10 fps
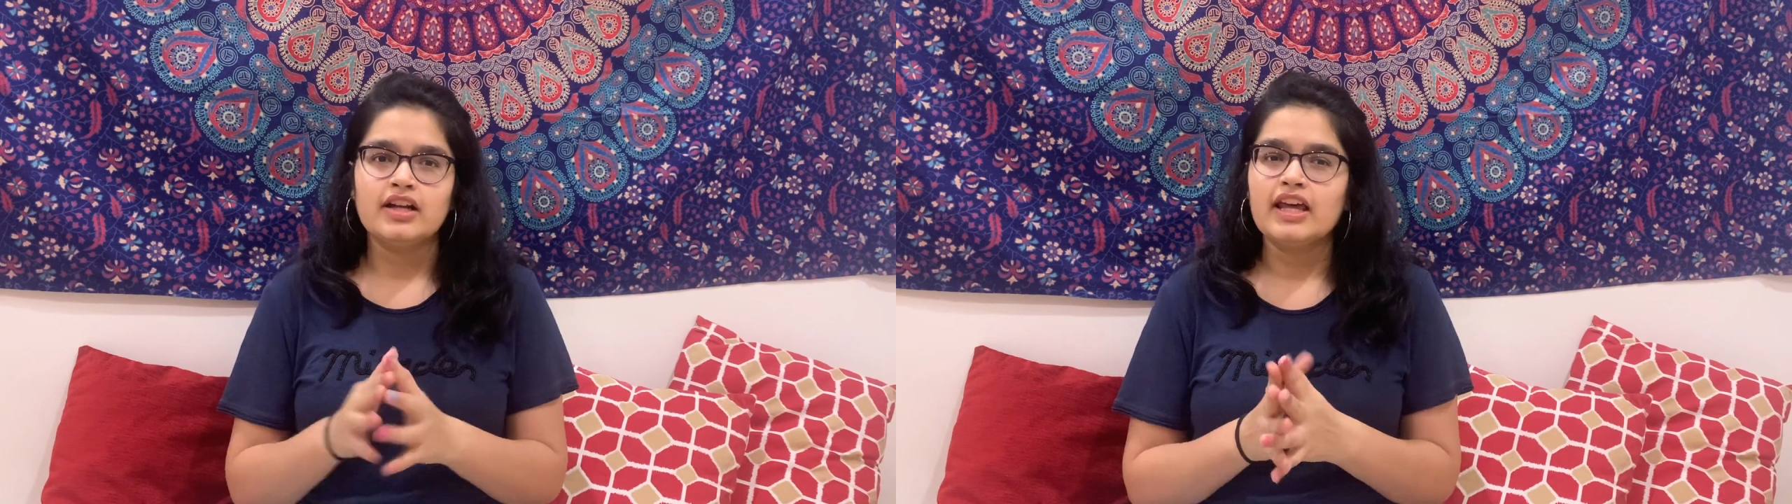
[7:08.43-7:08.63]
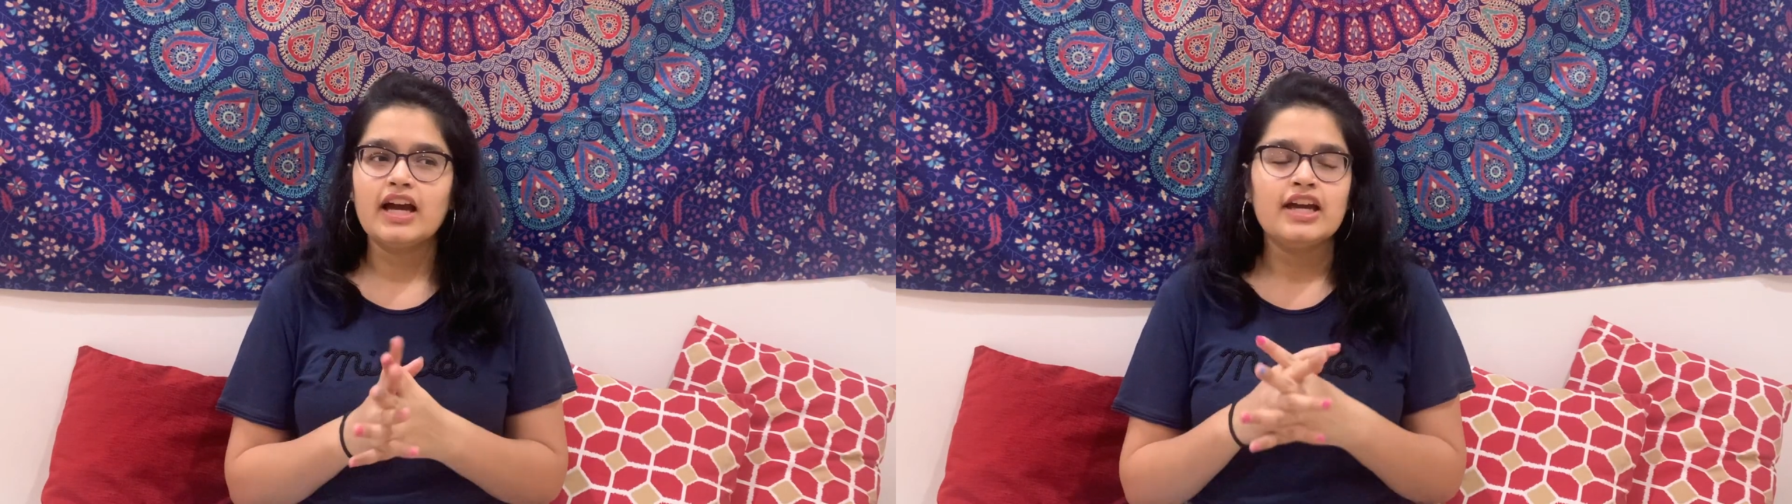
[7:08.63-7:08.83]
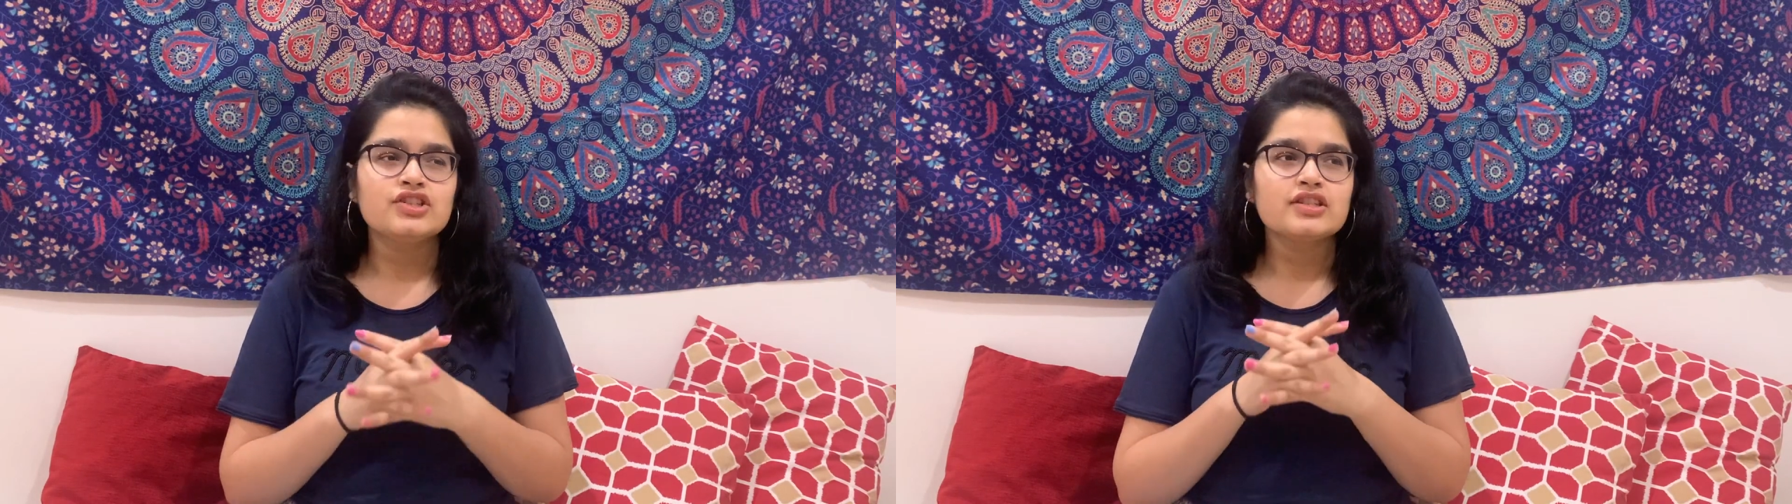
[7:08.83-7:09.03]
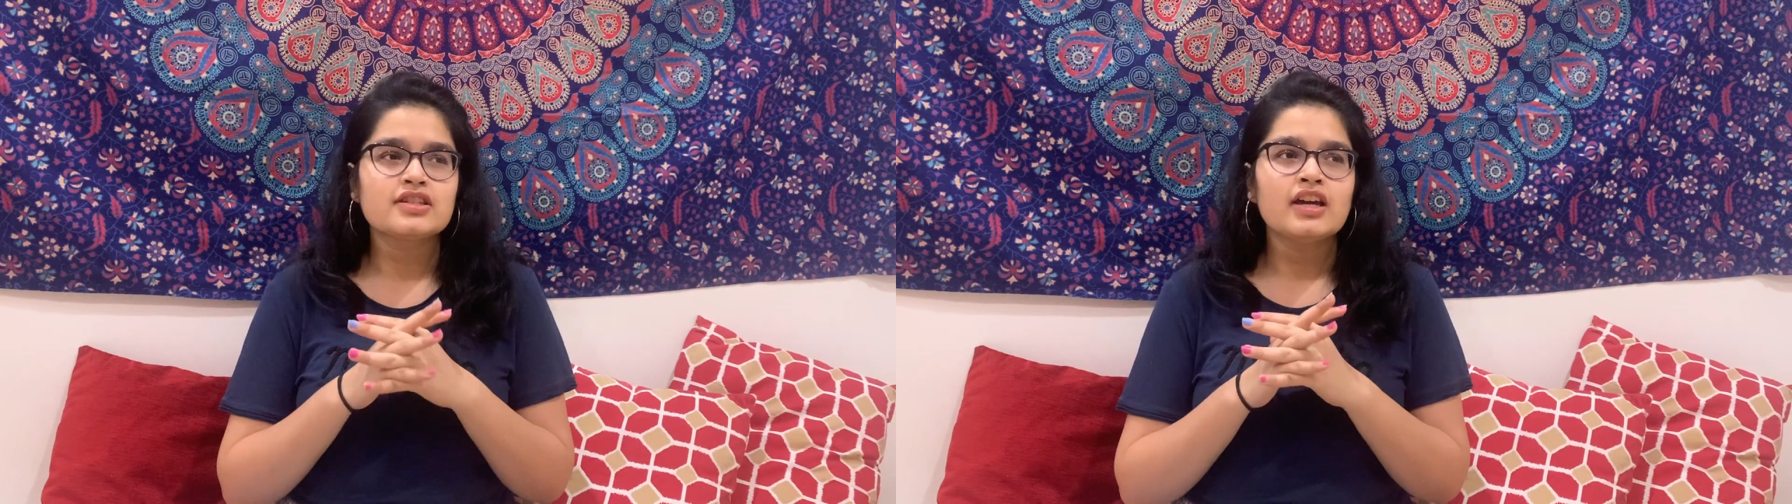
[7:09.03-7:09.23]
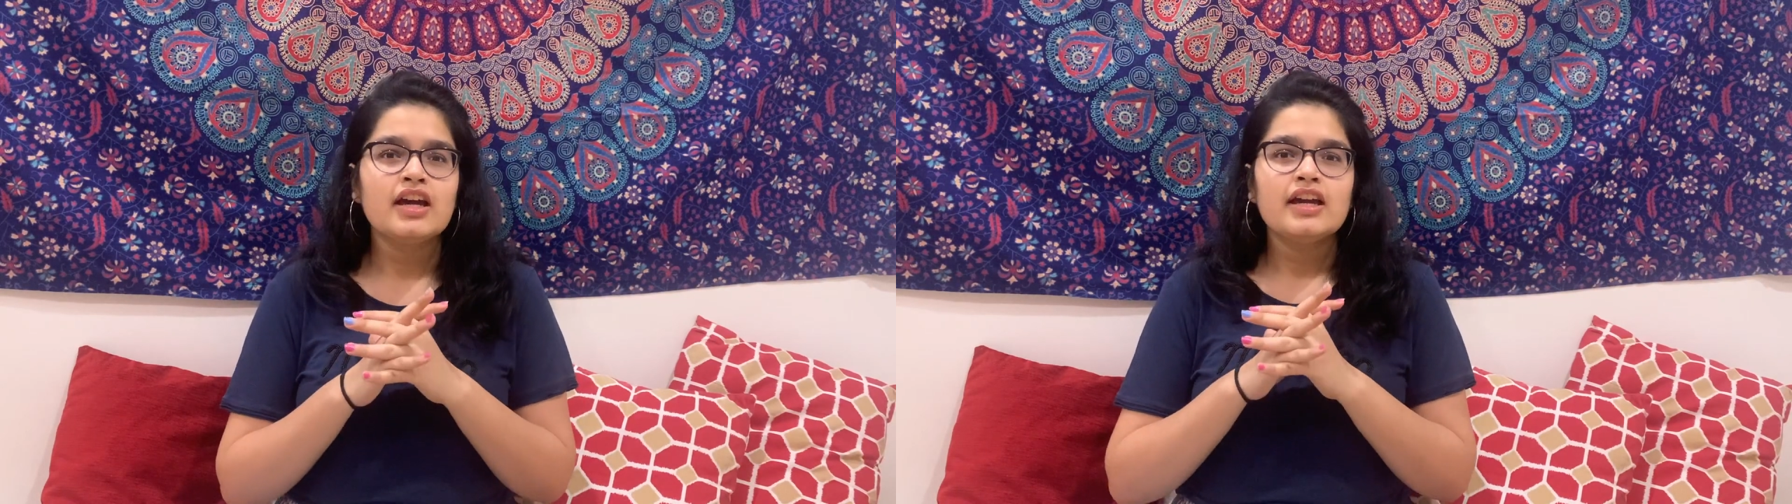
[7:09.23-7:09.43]
Like, I
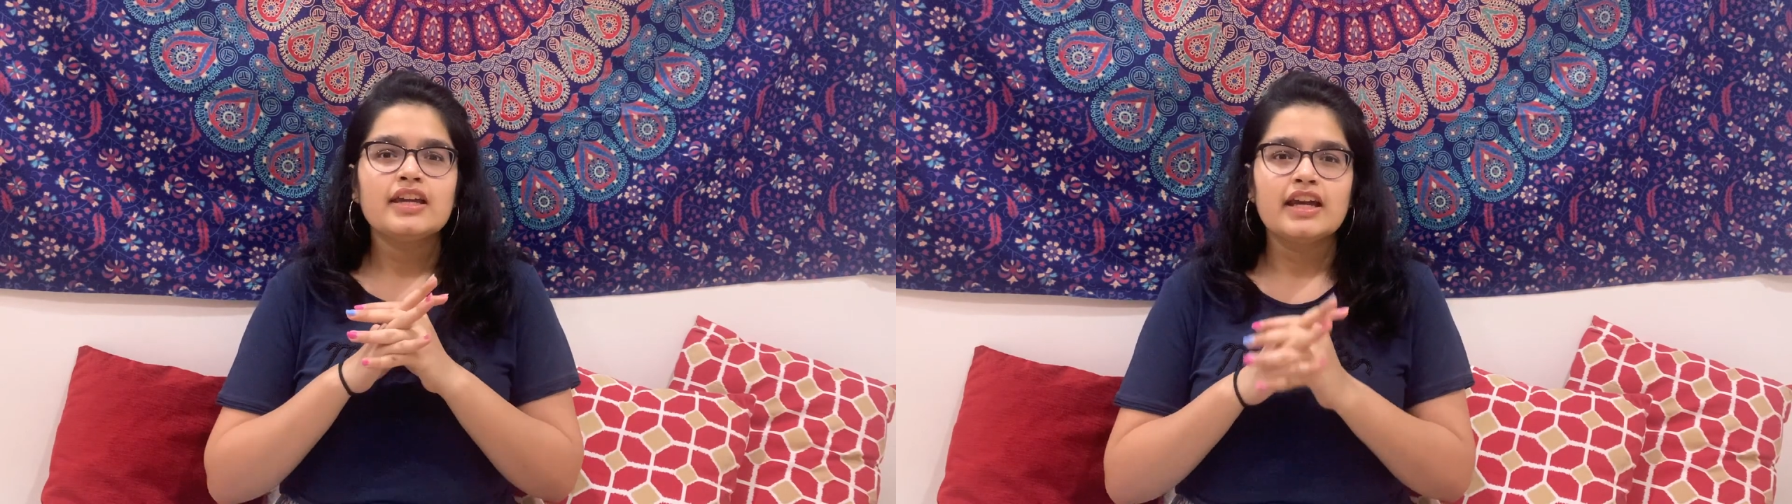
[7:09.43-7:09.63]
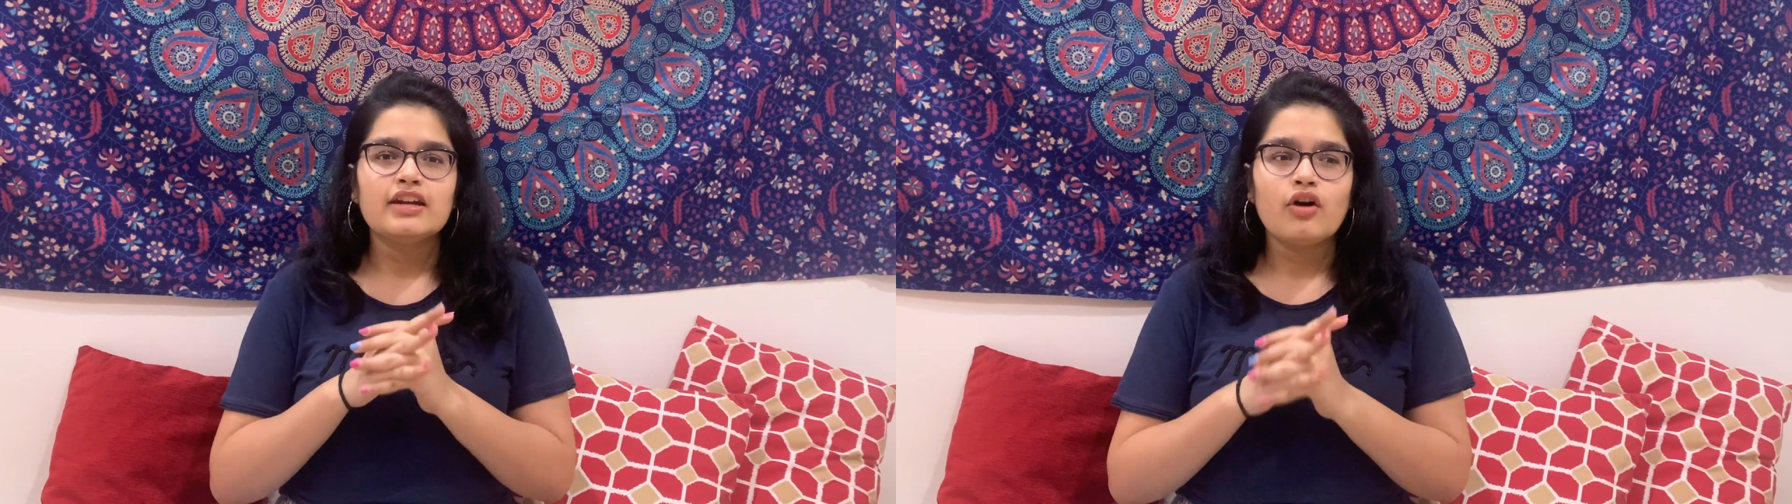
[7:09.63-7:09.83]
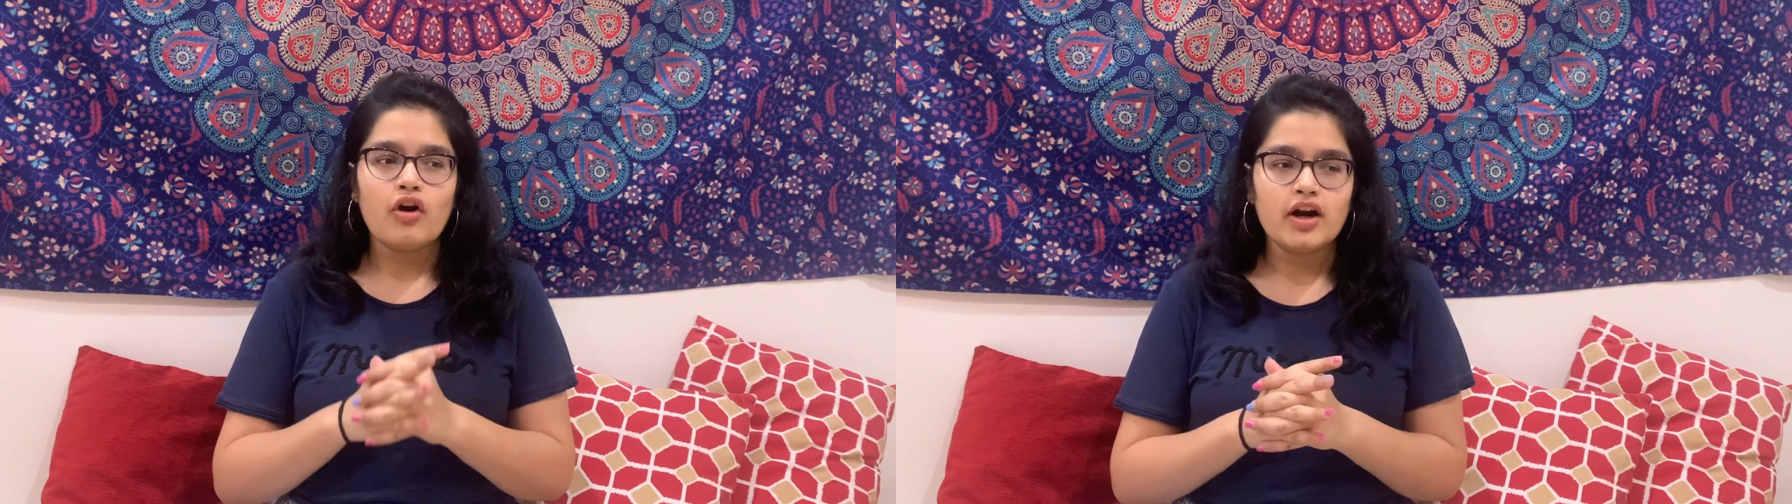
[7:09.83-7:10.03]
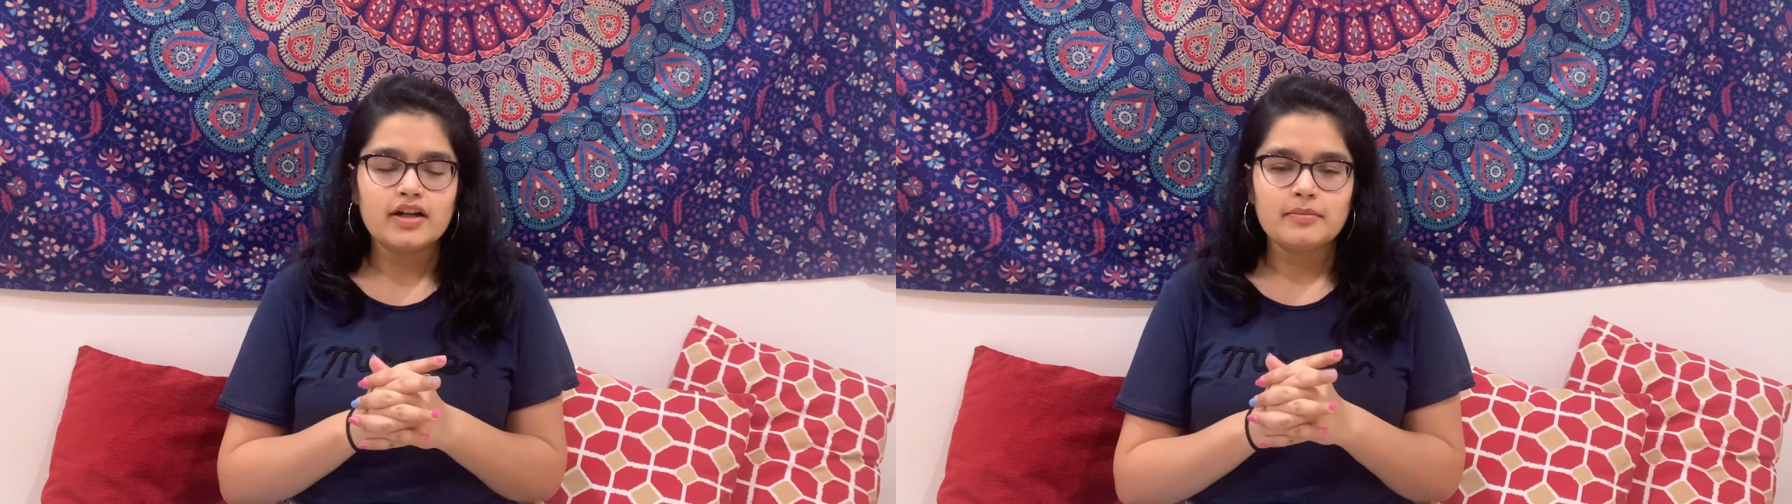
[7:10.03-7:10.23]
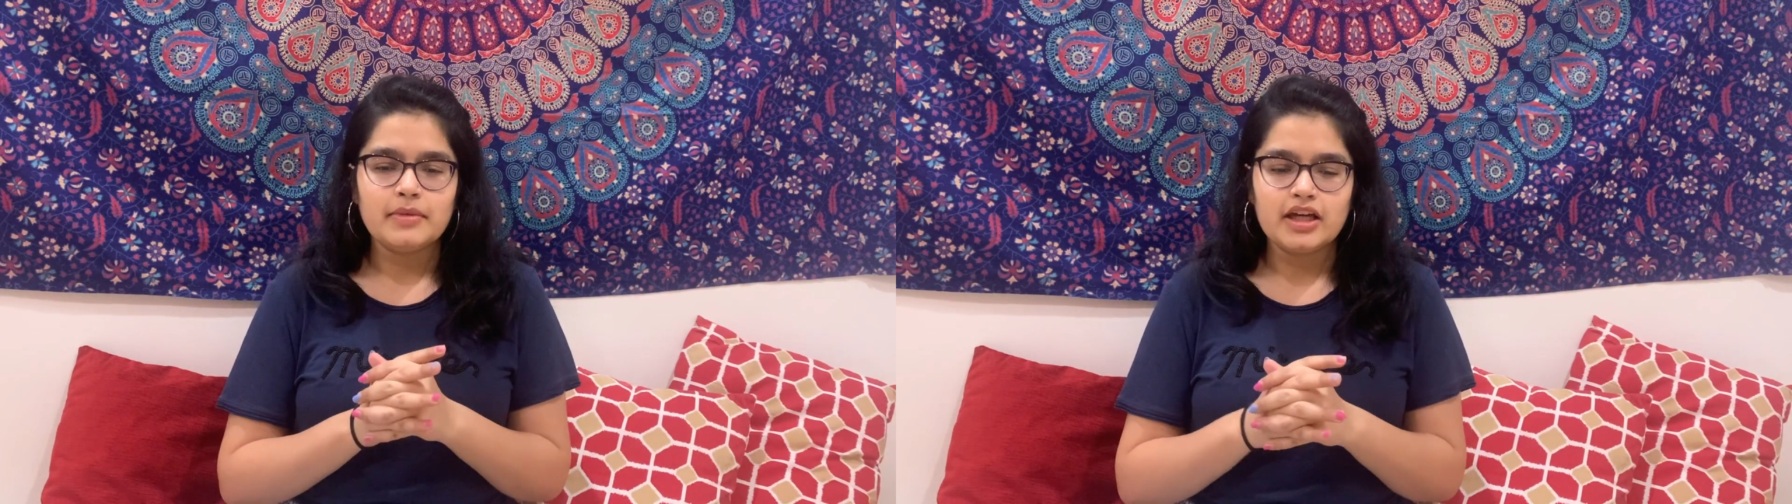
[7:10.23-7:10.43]
just
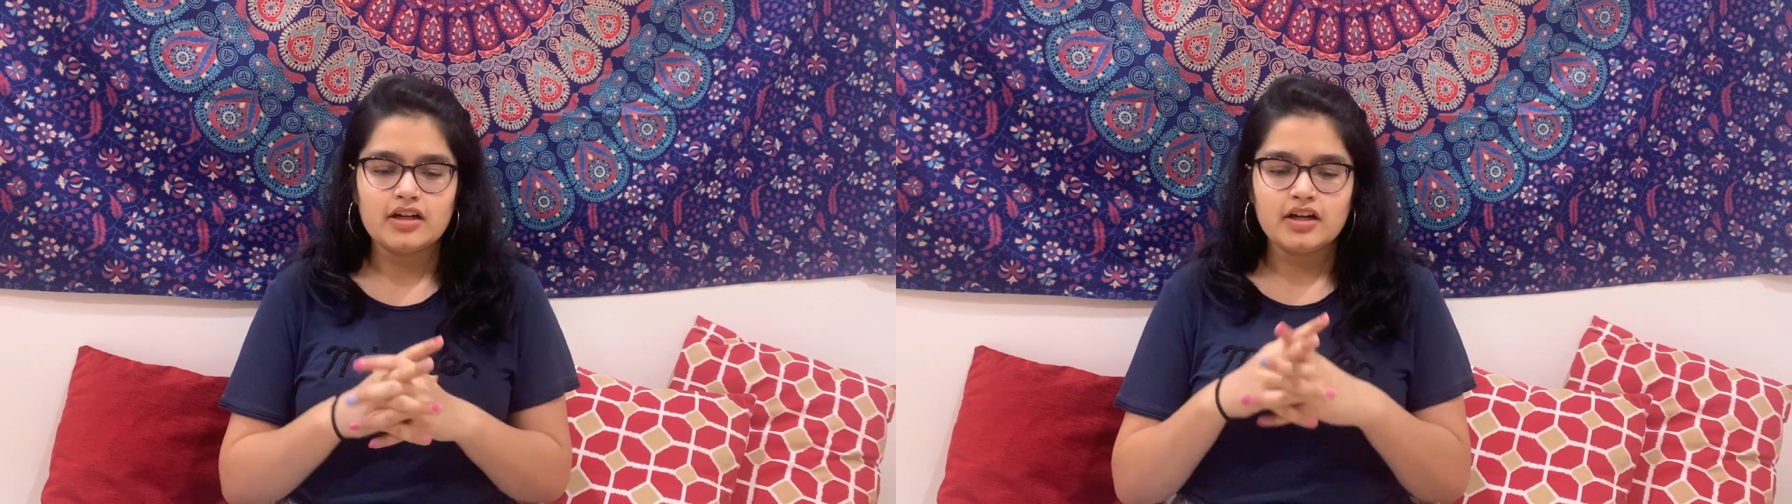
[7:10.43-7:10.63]
cannot make